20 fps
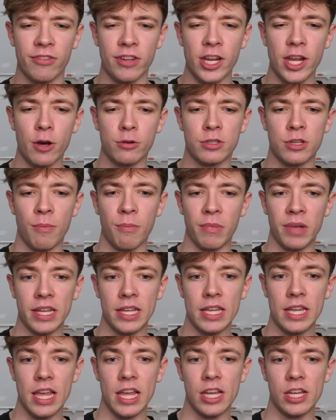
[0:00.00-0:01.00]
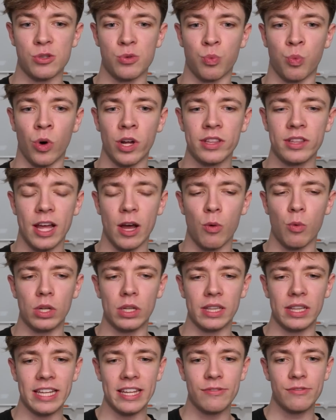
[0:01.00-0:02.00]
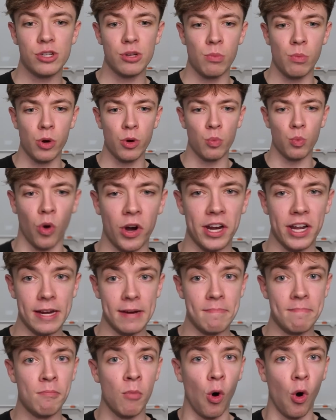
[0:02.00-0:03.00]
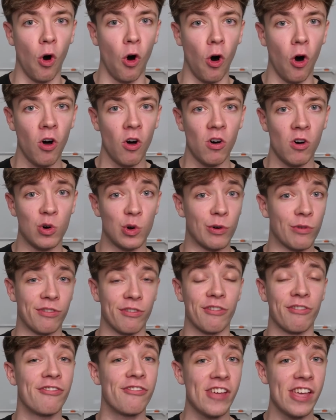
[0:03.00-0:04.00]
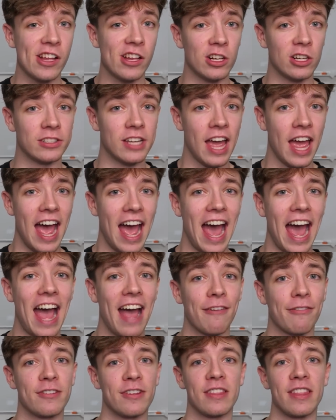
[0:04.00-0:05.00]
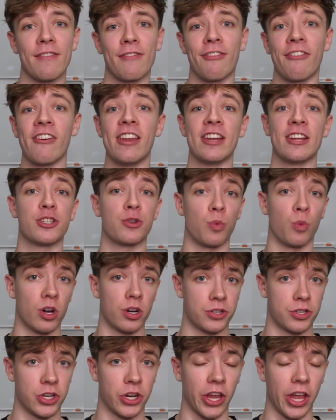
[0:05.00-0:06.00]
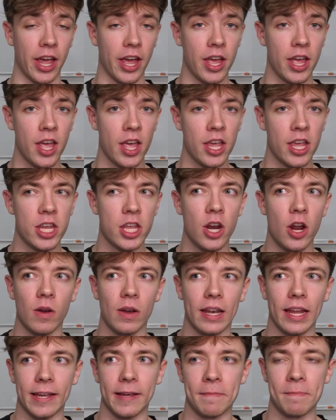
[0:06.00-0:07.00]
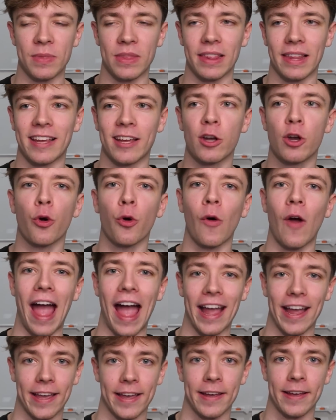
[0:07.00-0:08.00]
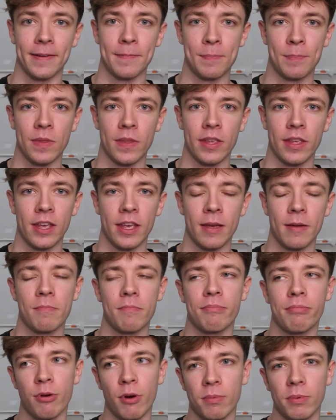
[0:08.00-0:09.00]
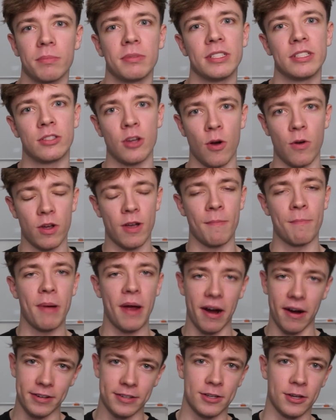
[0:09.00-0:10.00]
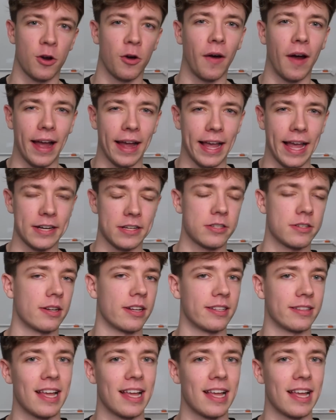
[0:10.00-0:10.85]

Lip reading: video to me is one that will leave someone wanting more or fulfilled after they've finished watching it. Like crack. Probably don't compare it to crack, actually.